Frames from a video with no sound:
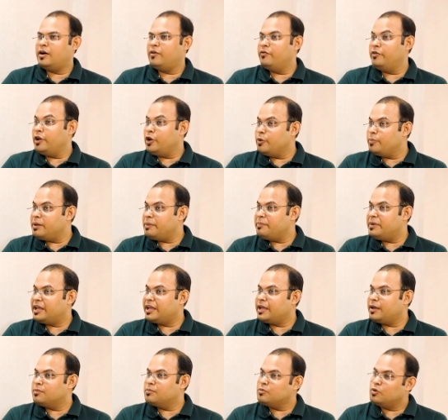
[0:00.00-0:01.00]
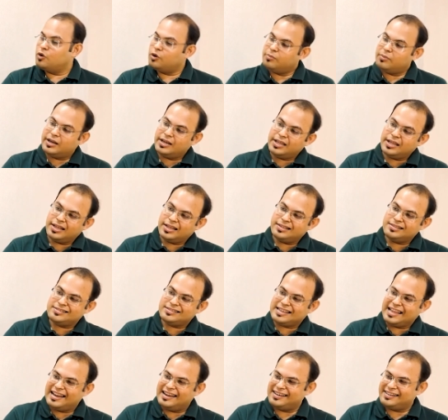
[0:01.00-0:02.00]
Will you be making more money in
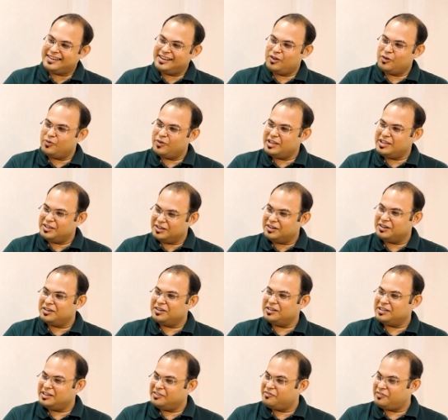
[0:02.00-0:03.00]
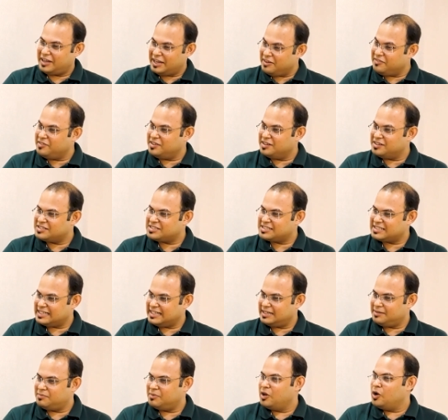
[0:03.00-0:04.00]
salary over here in 5 years
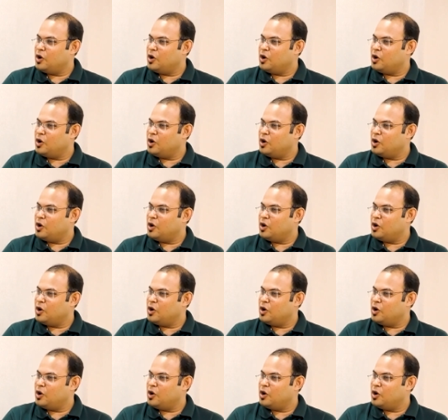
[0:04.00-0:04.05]
time,